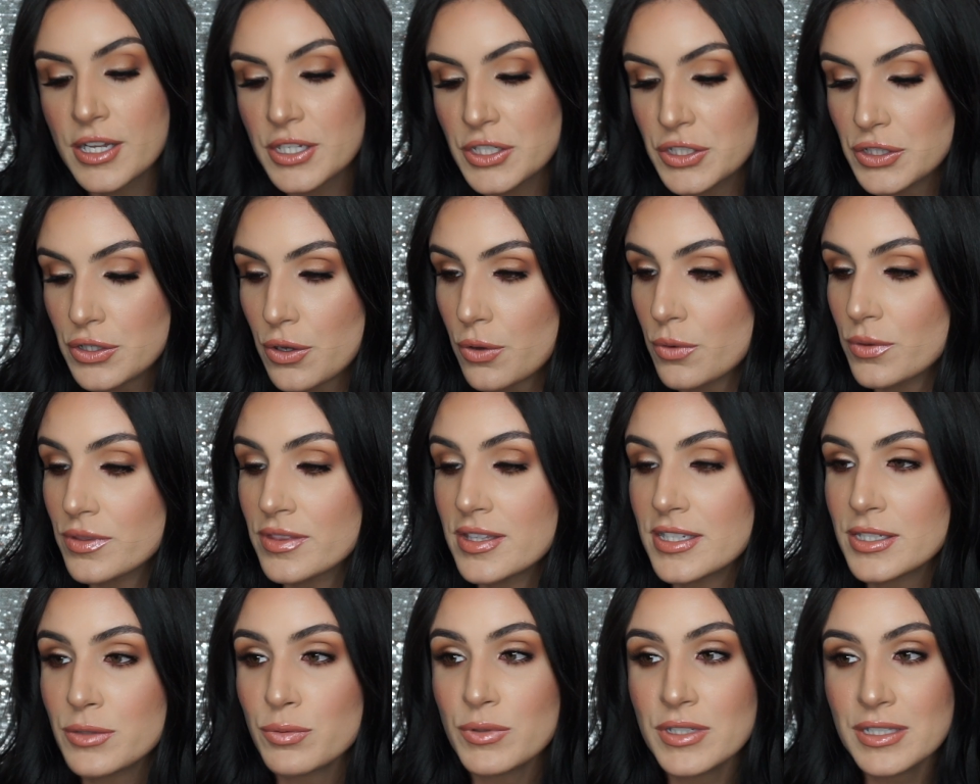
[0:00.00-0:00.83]
So
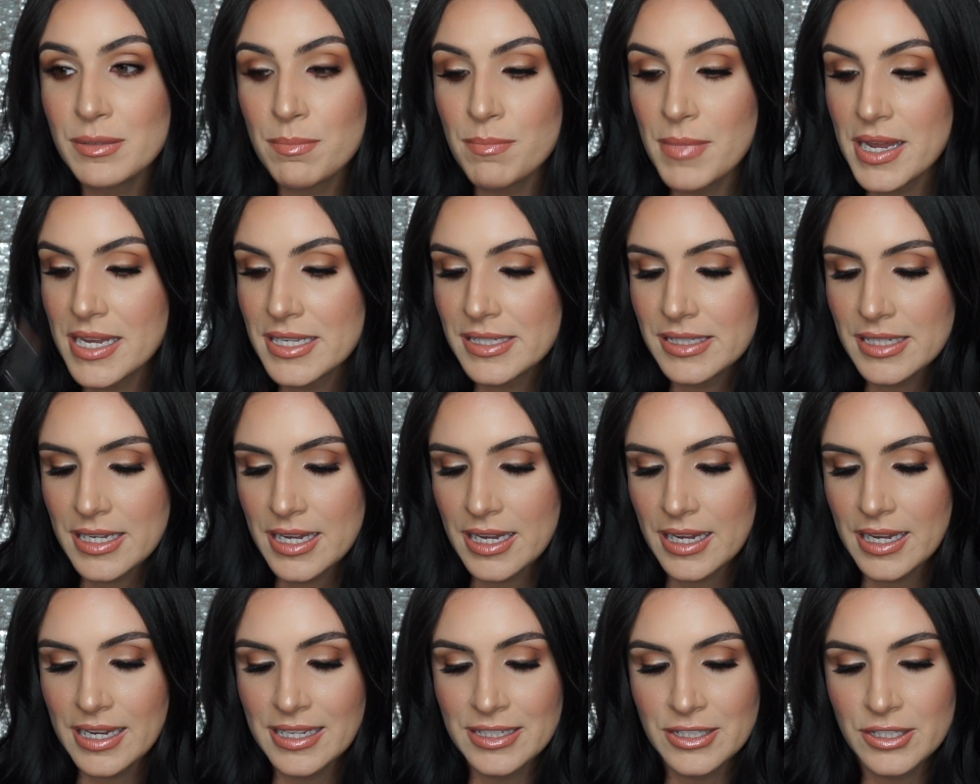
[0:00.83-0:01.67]
this one's
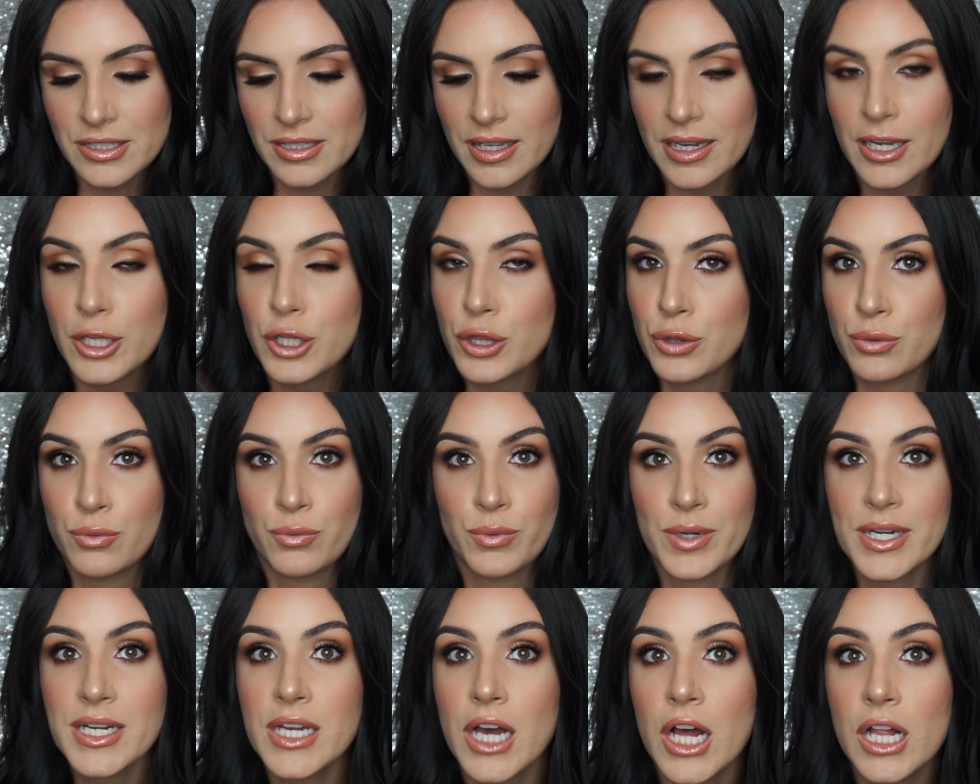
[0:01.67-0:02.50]
amazing. It's like
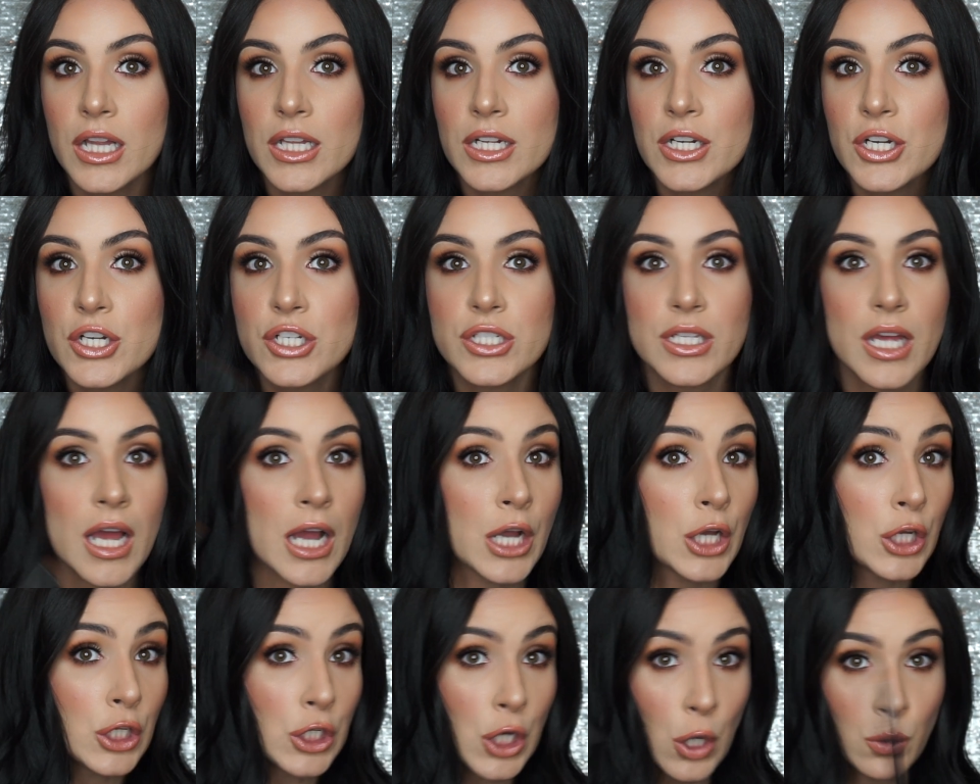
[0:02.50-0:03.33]

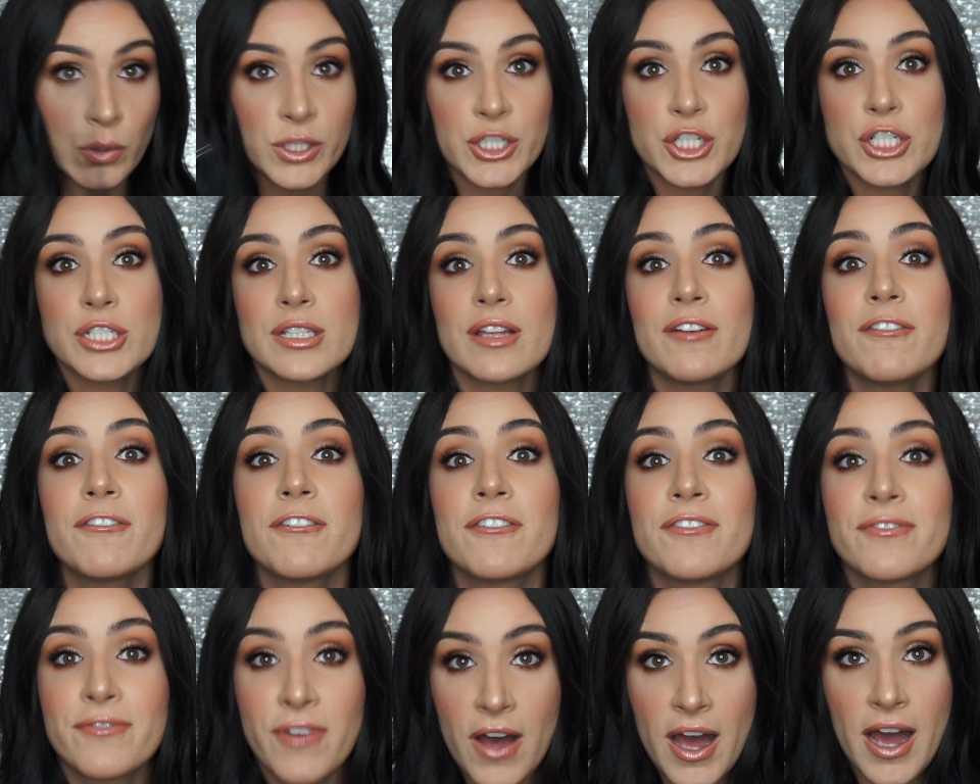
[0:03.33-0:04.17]
$3. Go get
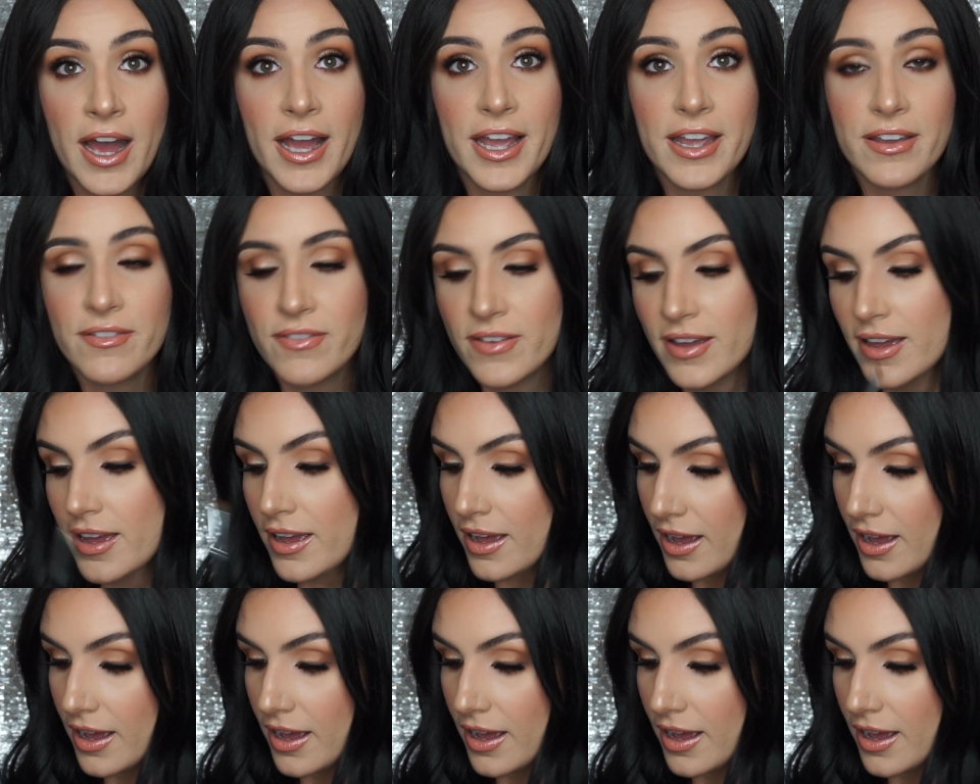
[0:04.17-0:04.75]
yourself 5.